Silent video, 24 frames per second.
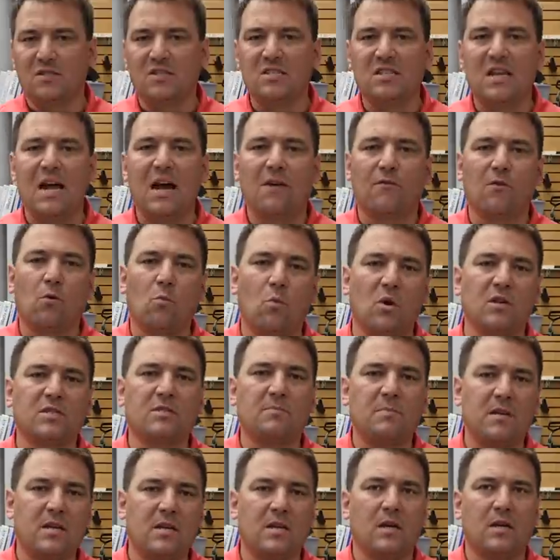never was
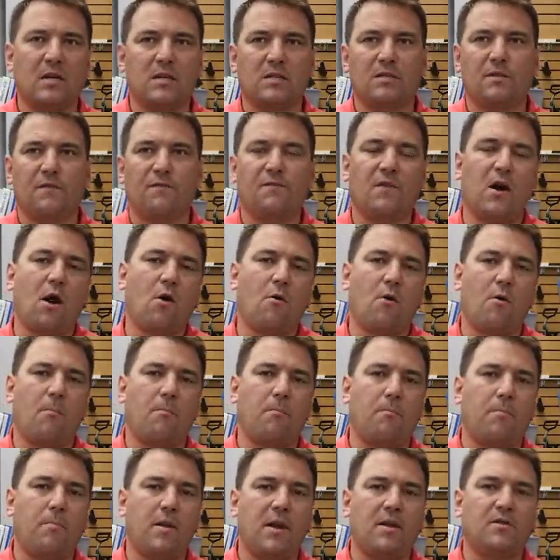it because the
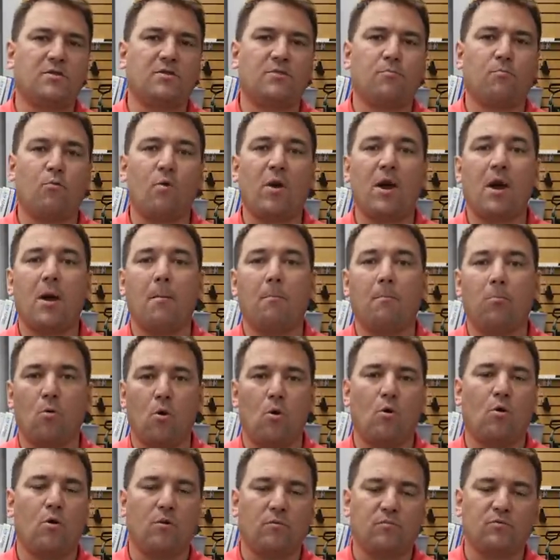firing pin spring
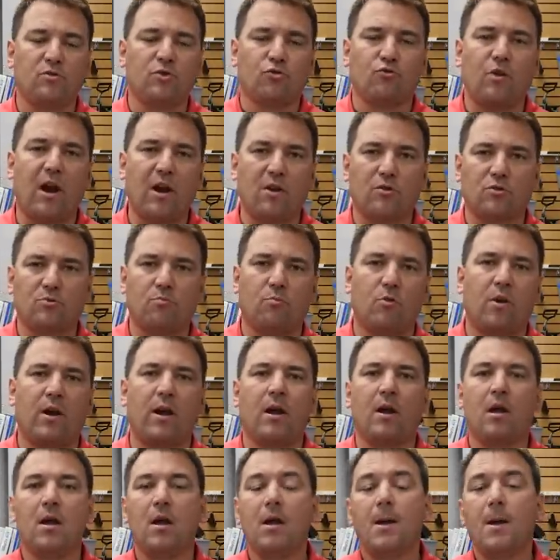broke or striker
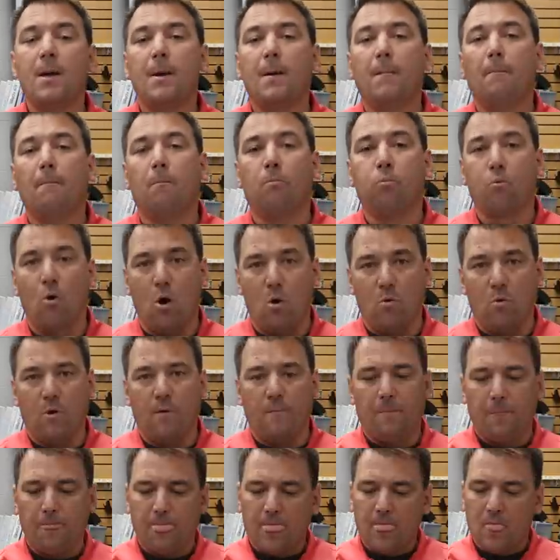spring broke.
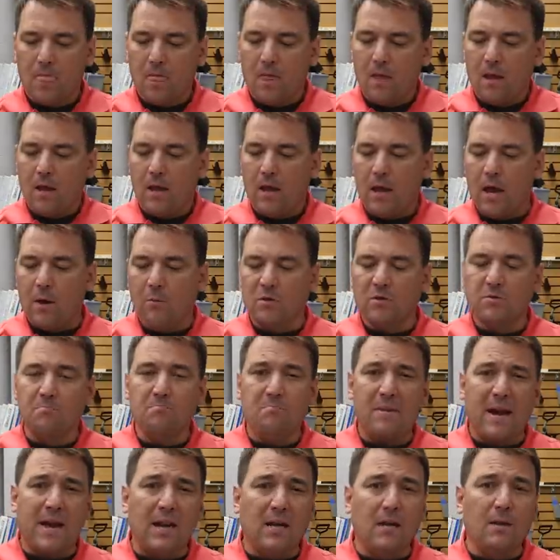It was
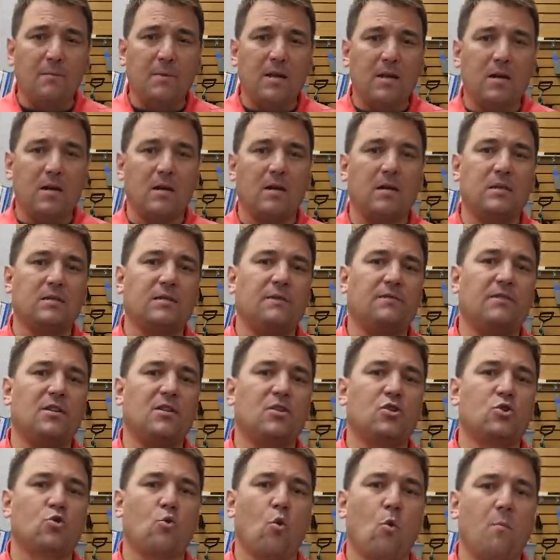mainly because of the
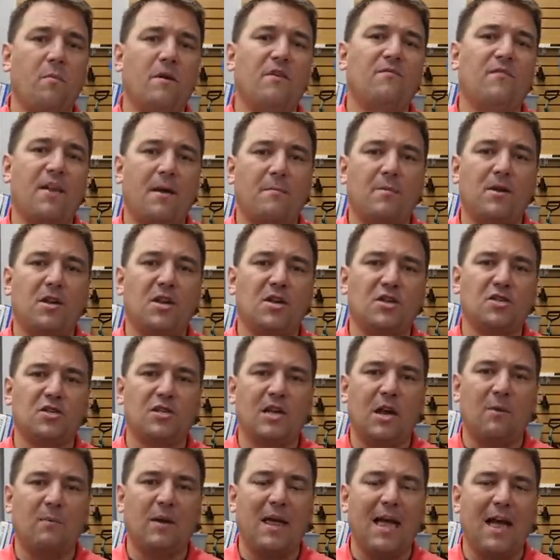assortment of ammunition
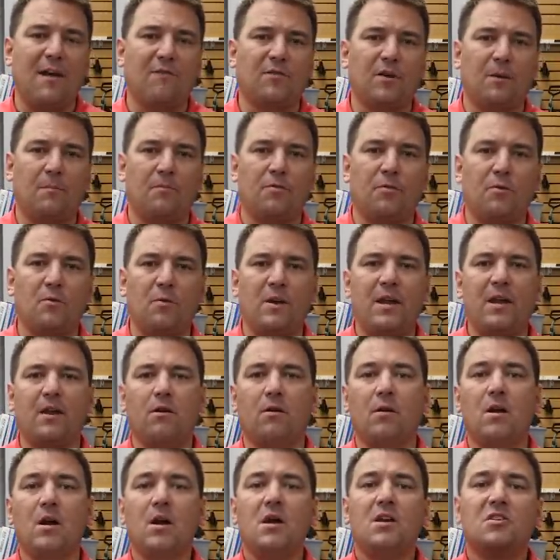that we have come through
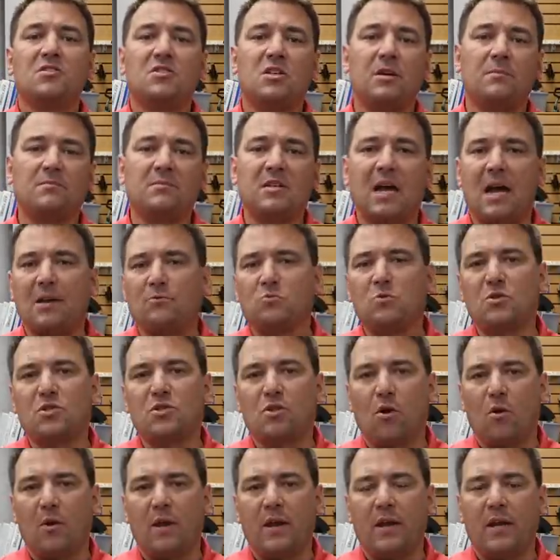here. Sometimes we
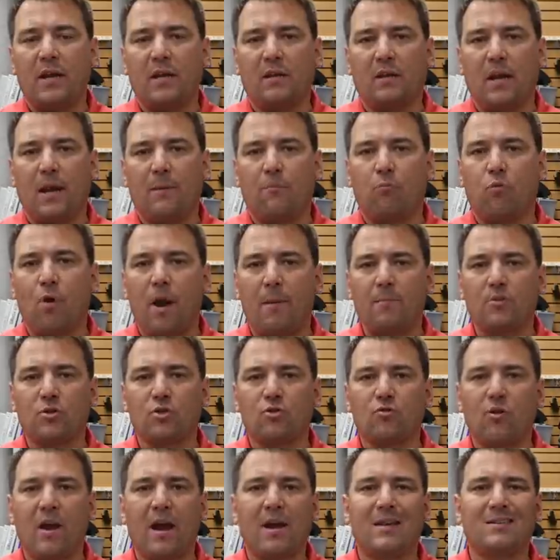start getting like primer
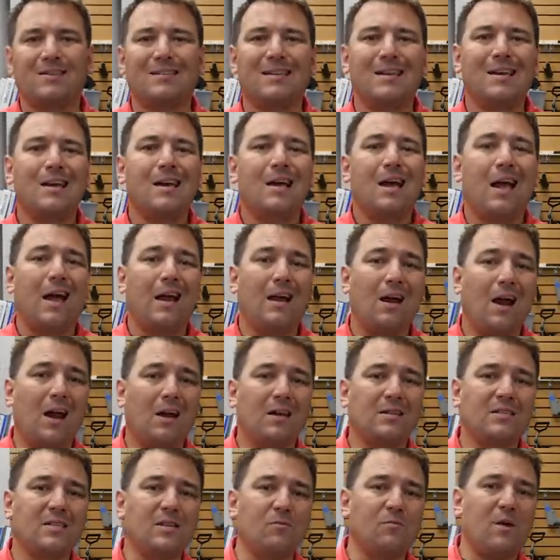strikes, and
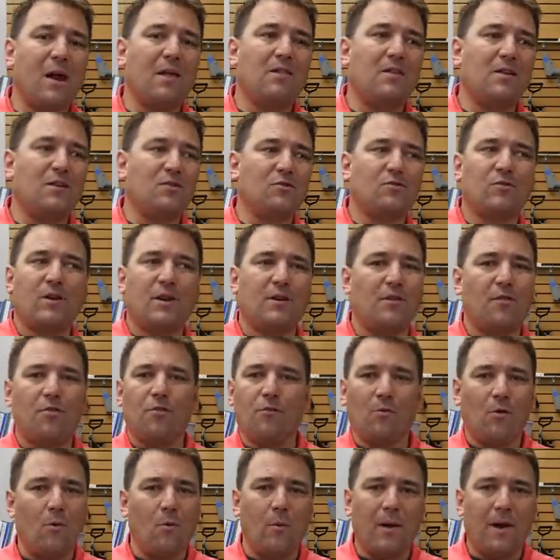honestly, rather than trying to
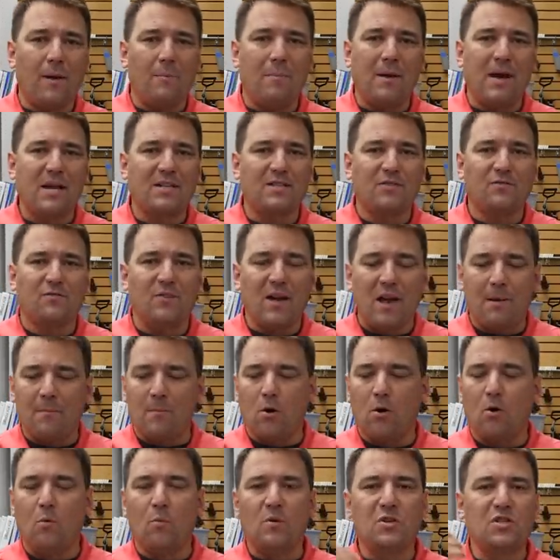throw away a batch of
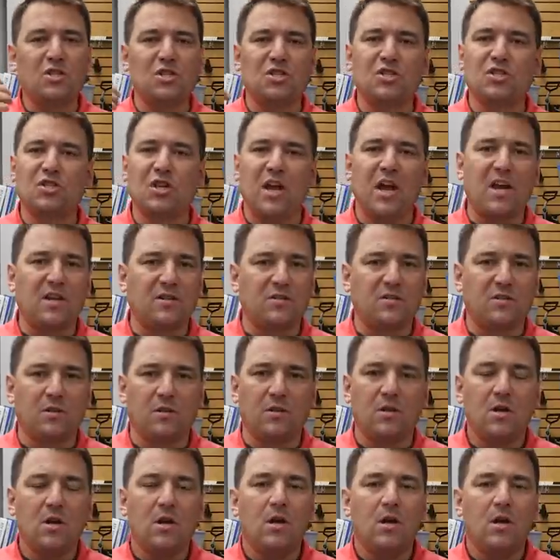ammo, we just change the